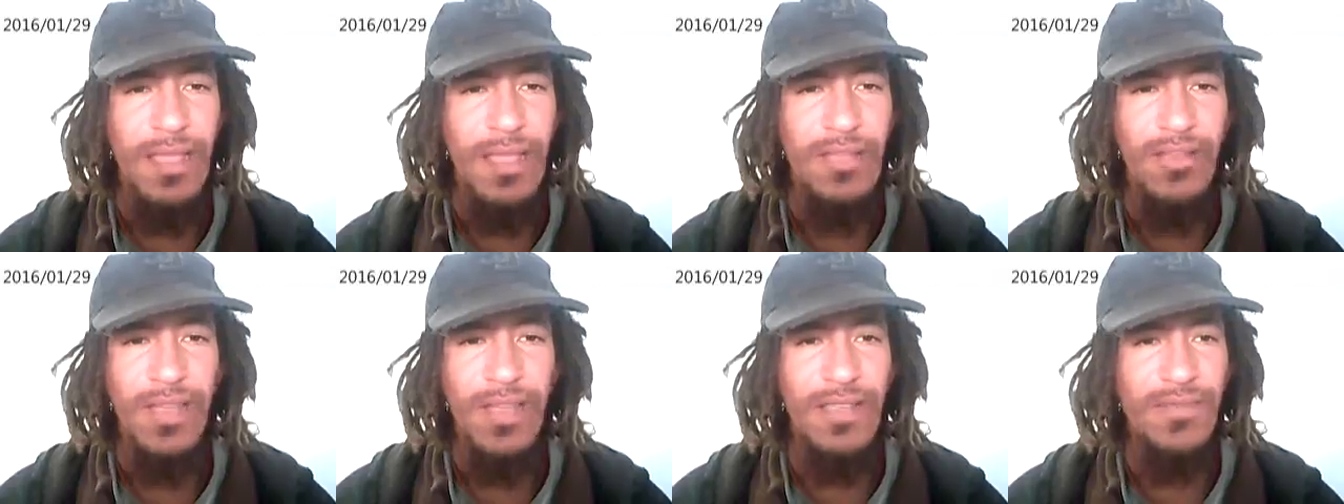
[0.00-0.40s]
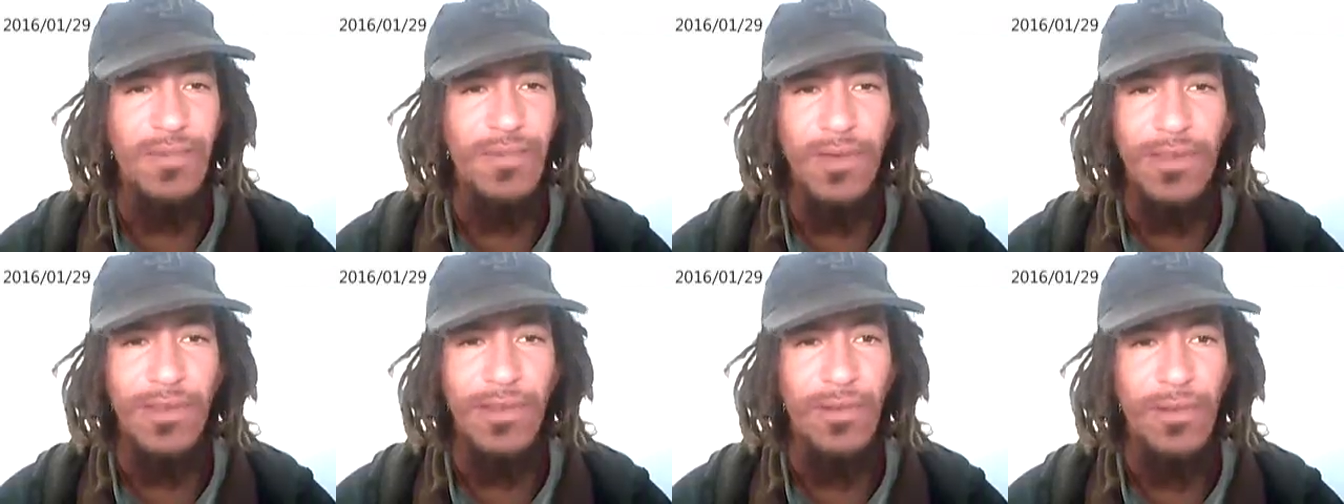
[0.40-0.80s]
And you
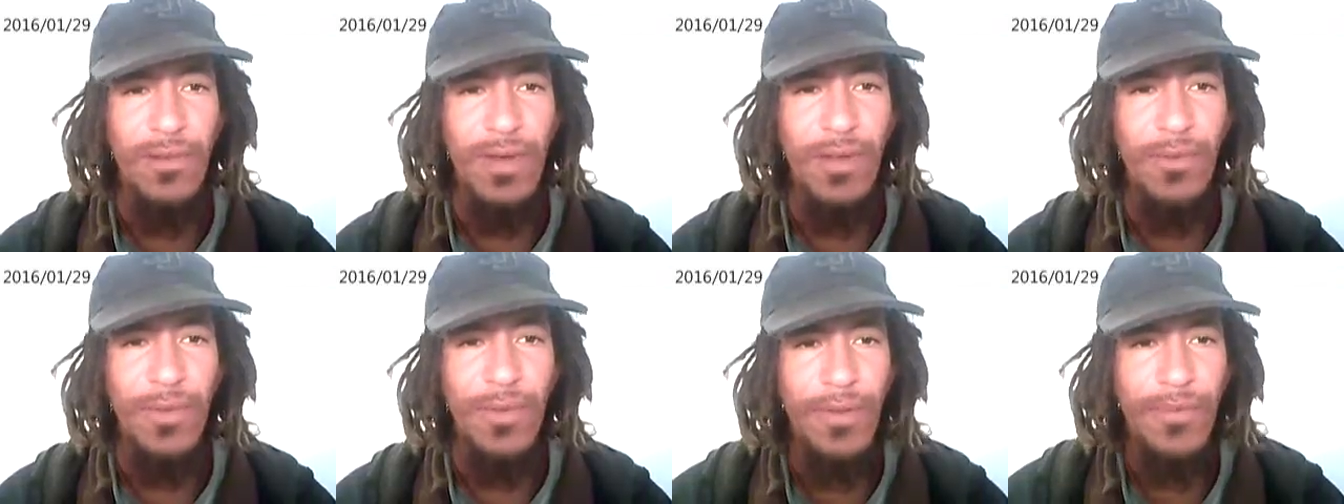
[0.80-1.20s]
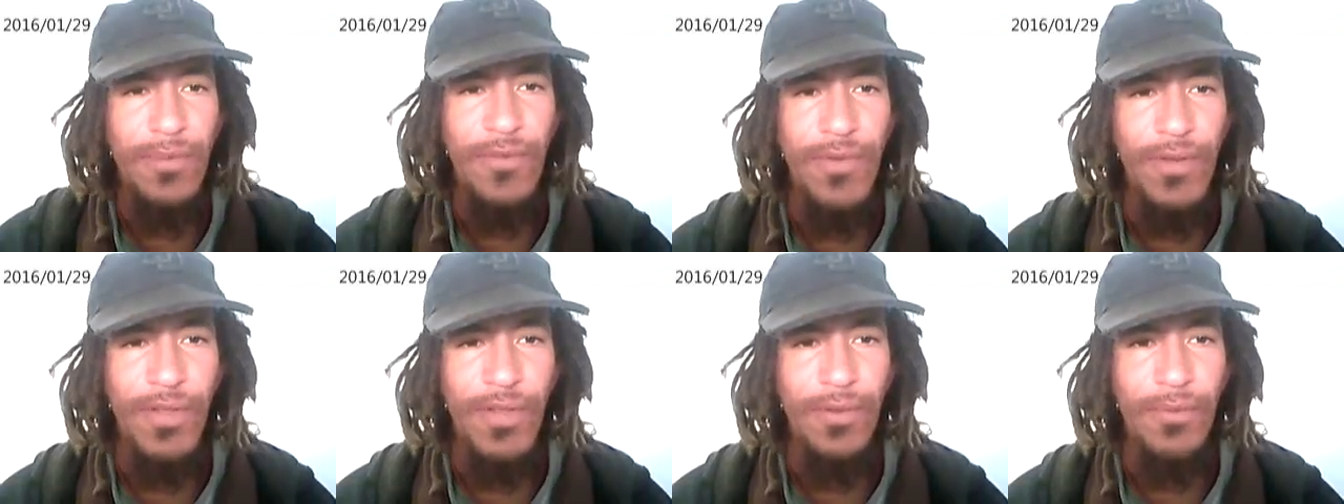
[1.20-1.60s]
guys wonder what went
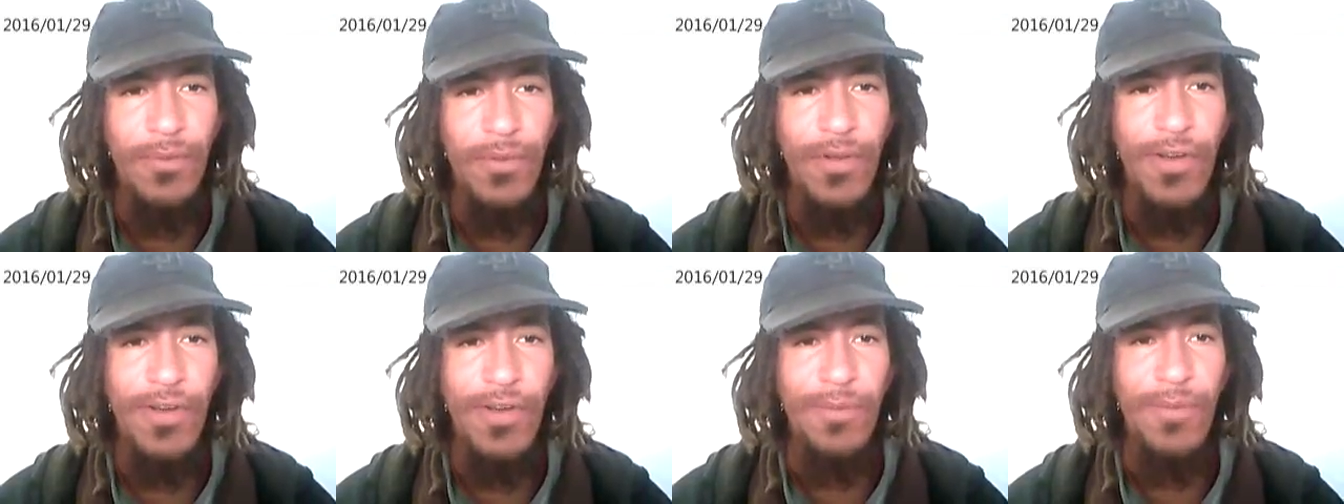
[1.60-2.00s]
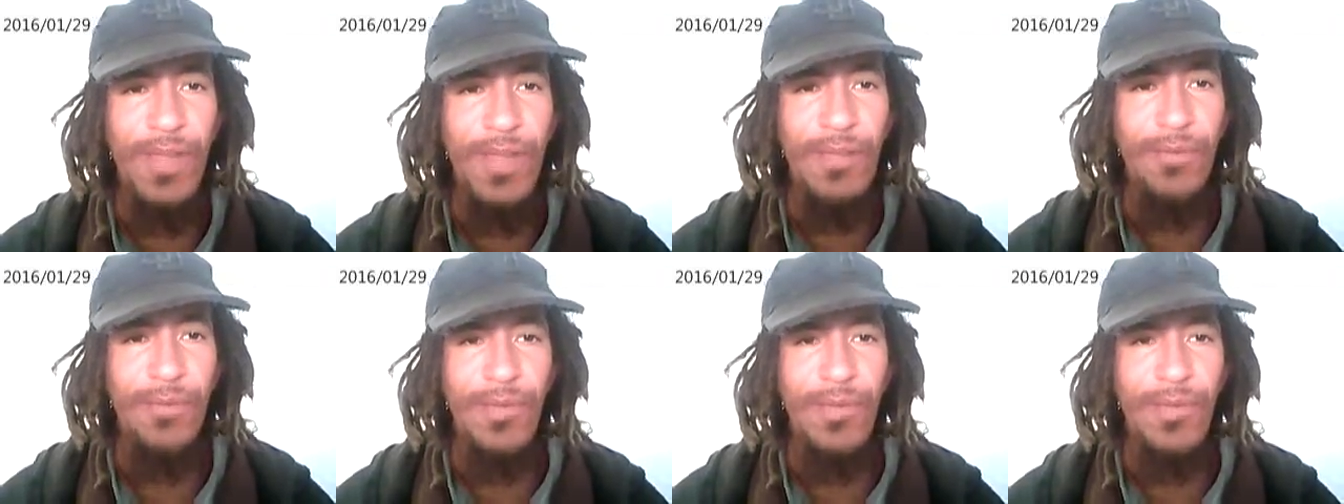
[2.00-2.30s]
fucking wrong by